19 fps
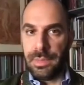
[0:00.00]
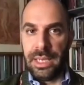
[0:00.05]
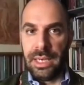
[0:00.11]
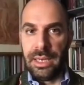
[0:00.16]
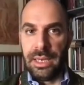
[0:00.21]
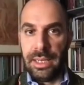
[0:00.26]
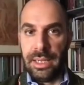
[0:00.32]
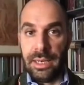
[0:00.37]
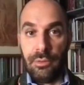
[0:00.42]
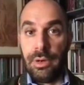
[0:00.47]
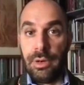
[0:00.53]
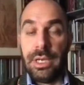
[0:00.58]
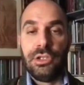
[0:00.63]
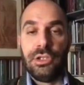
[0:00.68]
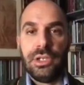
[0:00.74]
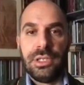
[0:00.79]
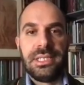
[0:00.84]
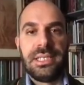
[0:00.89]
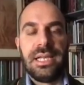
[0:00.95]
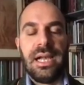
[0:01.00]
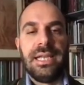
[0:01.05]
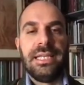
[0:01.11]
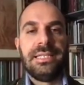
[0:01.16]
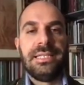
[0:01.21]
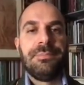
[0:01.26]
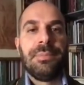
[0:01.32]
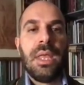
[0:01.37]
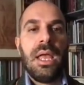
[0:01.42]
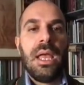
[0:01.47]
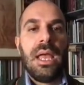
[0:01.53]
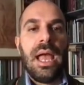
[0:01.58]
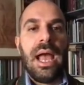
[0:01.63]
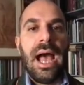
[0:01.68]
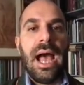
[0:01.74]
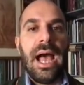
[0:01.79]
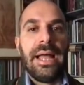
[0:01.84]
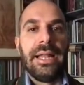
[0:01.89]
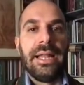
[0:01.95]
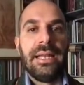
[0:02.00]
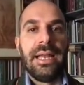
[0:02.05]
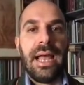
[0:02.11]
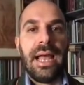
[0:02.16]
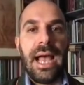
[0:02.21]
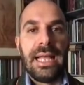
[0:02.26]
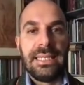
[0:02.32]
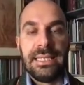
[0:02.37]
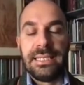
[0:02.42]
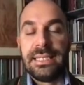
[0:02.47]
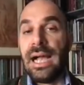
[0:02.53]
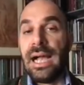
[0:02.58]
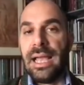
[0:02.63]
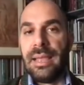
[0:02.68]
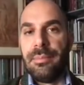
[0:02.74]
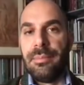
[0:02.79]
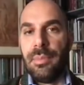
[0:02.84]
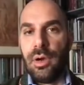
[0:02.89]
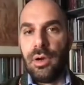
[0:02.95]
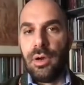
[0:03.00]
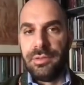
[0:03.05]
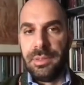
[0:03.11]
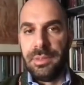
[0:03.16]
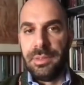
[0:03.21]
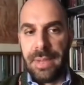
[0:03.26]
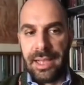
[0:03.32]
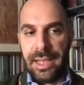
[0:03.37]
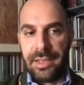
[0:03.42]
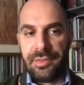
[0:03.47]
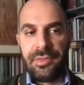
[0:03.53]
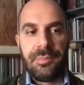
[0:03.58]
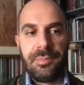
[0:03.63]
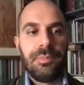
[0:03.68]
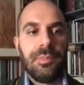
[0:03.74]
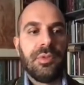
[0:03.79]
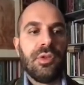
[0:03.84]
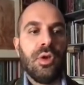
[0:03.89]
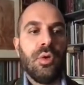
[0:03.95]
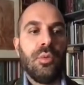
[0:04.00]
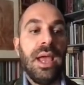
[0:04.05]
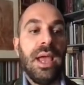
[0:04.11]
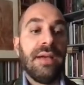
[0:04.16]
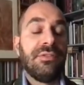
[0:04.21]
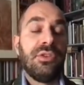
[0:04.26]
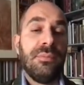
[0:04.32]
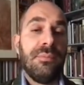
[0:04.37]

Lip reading: in a religious site, and at the time of the Mass. So we have to